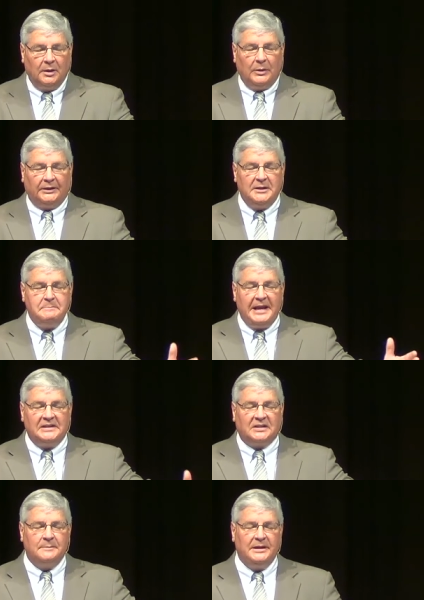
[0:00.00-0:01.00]
While
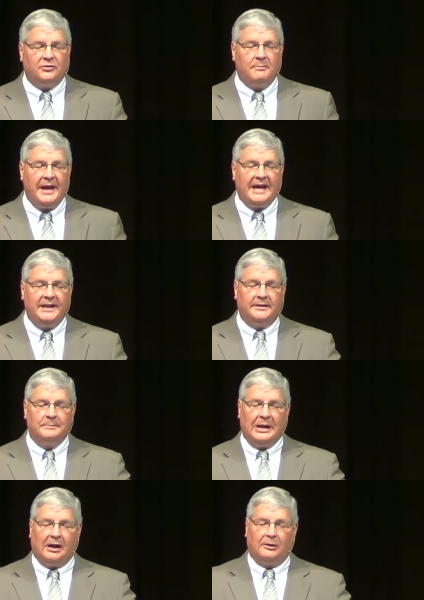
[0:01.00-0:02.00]
debates can be dramatic
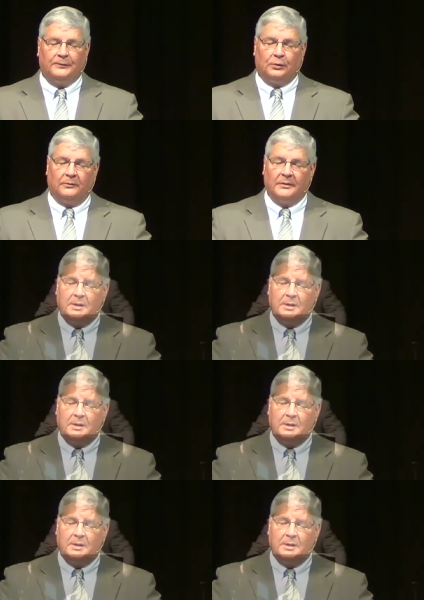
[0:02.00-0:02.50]
and powerful,